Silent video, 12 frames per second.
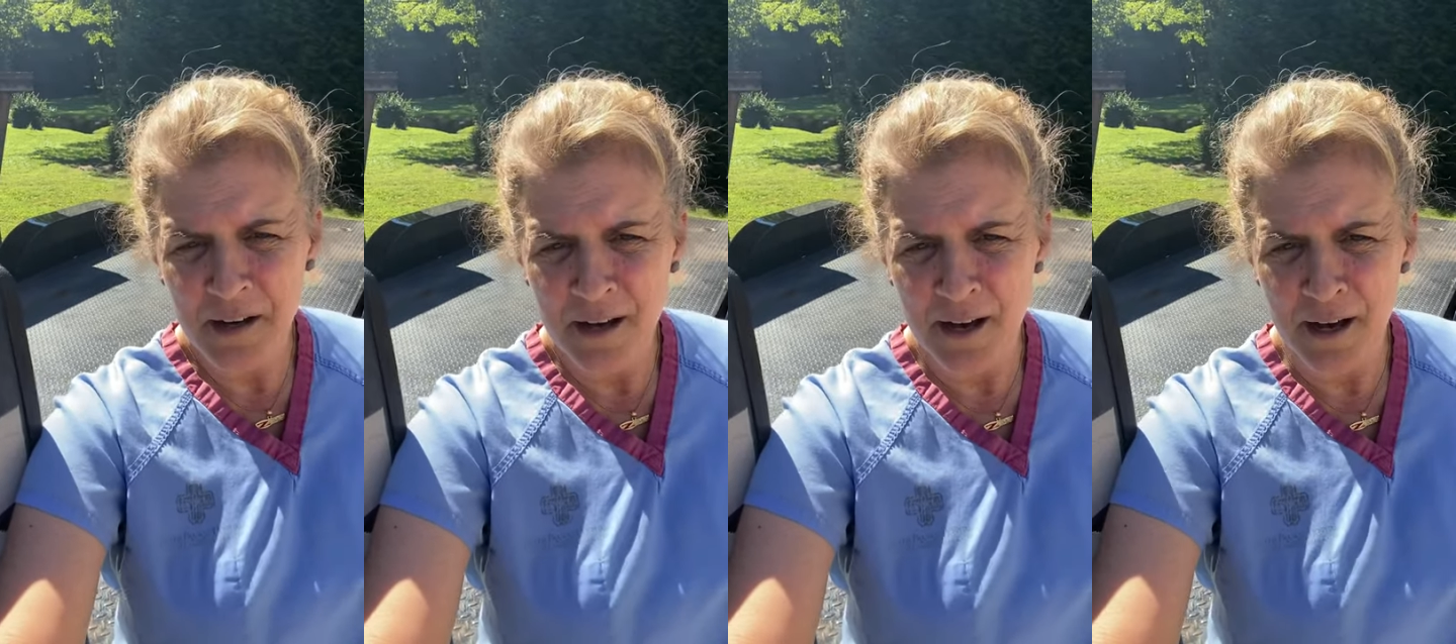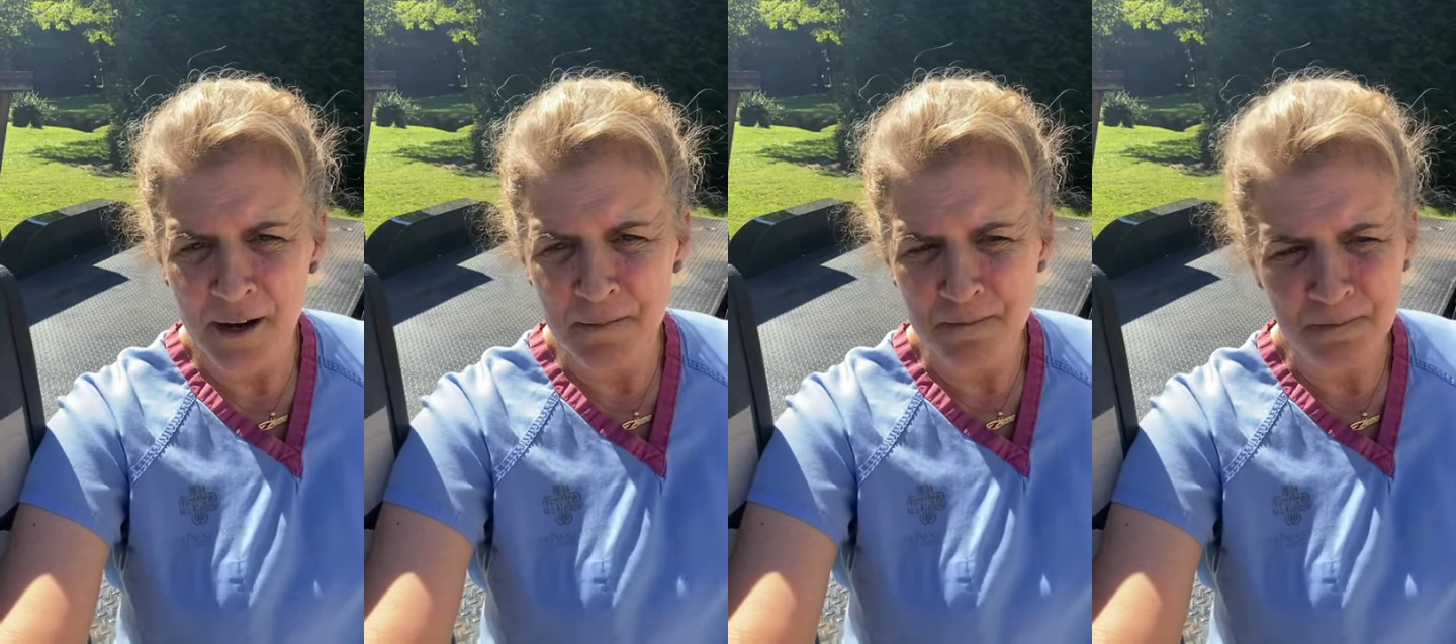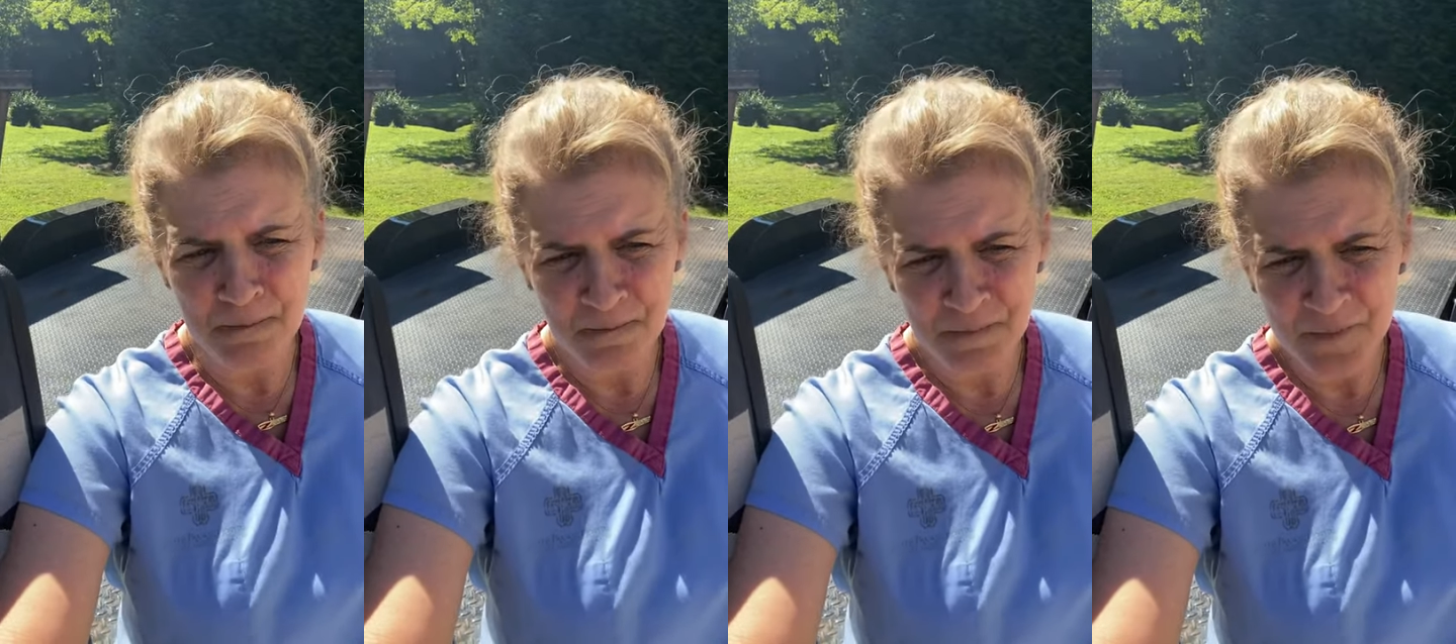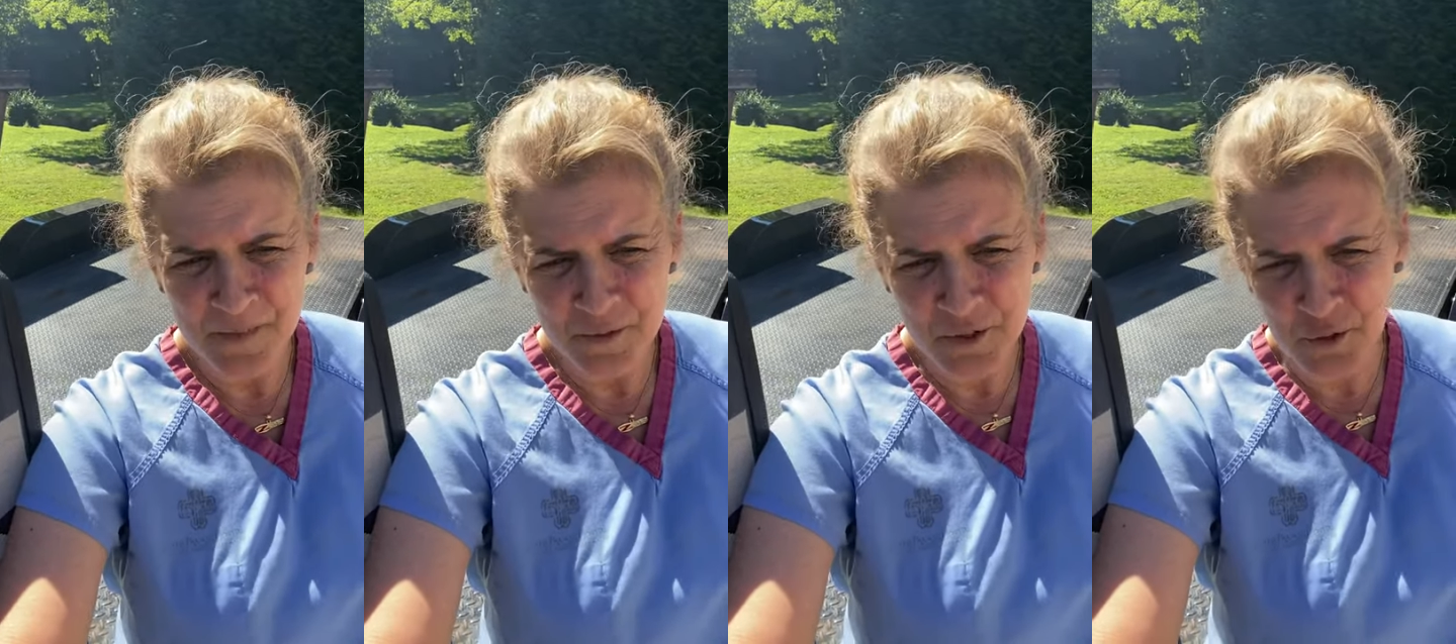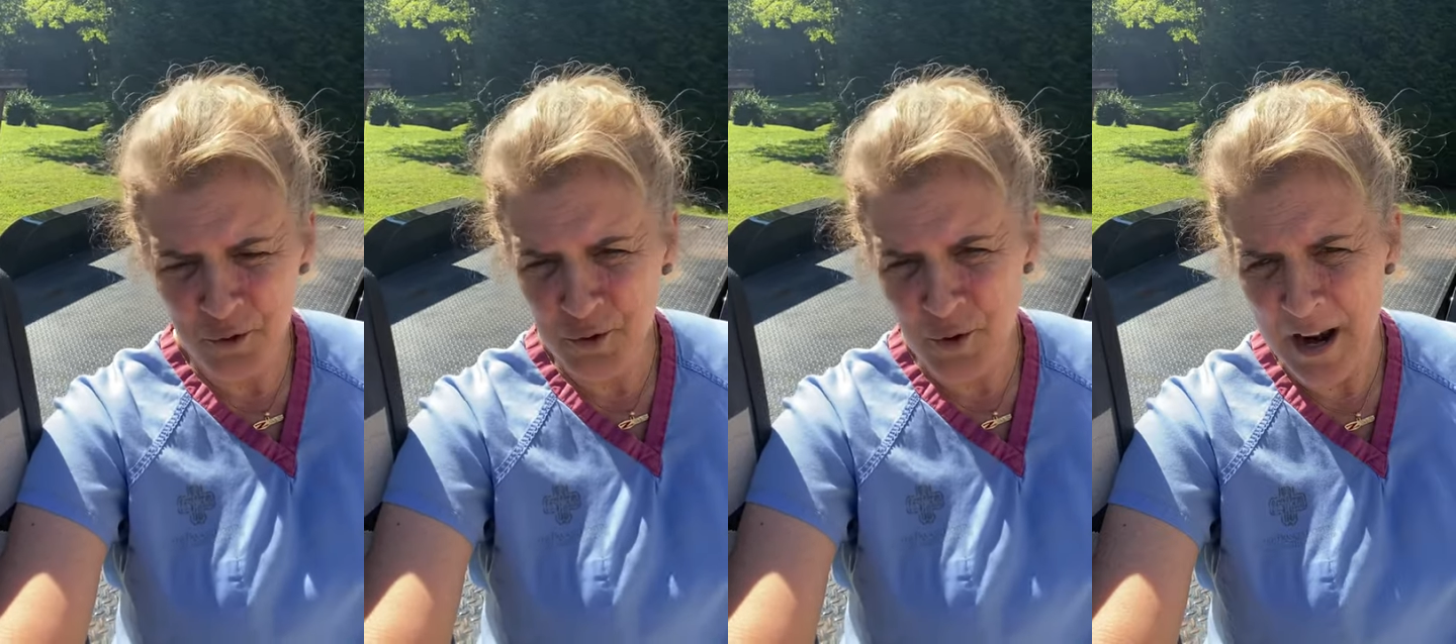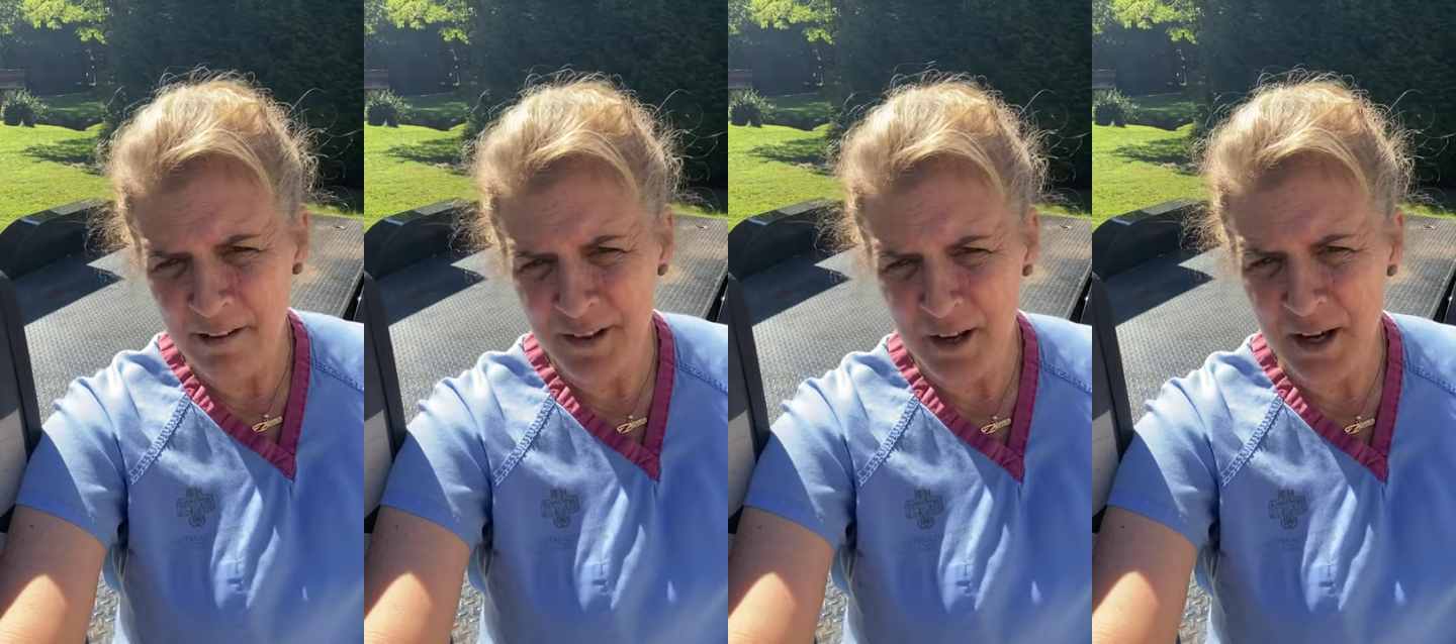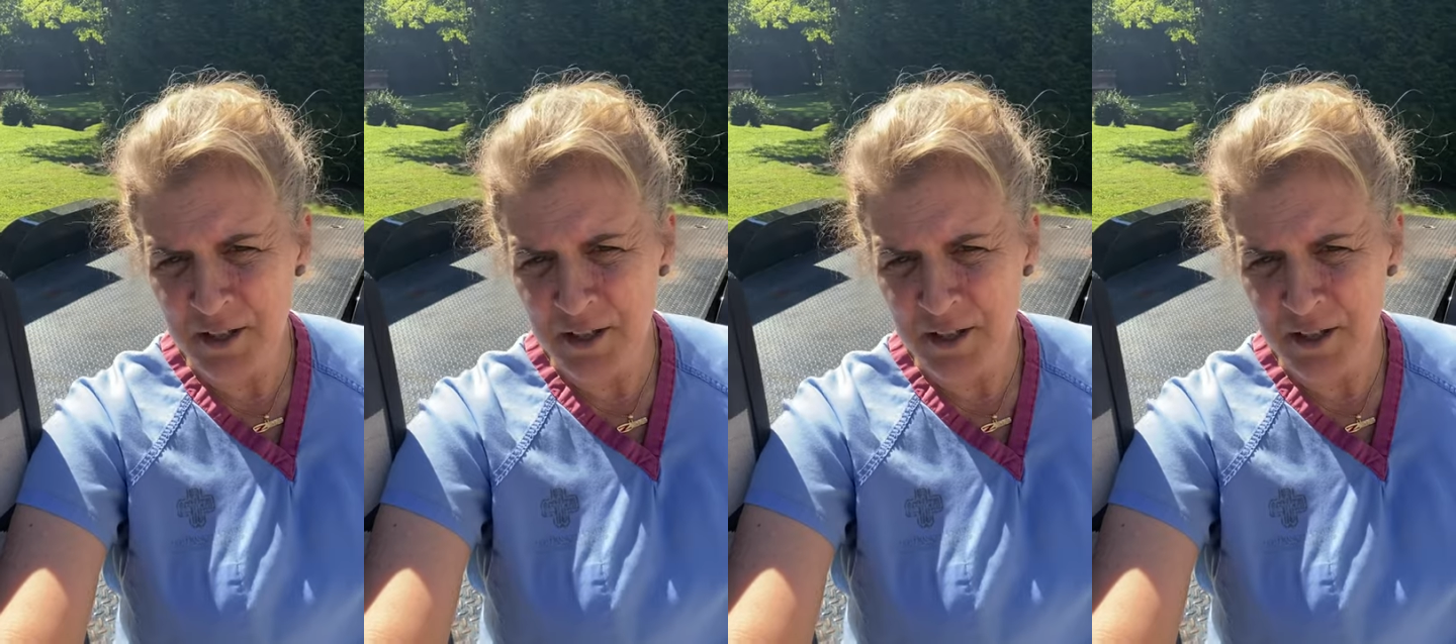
um, still traveling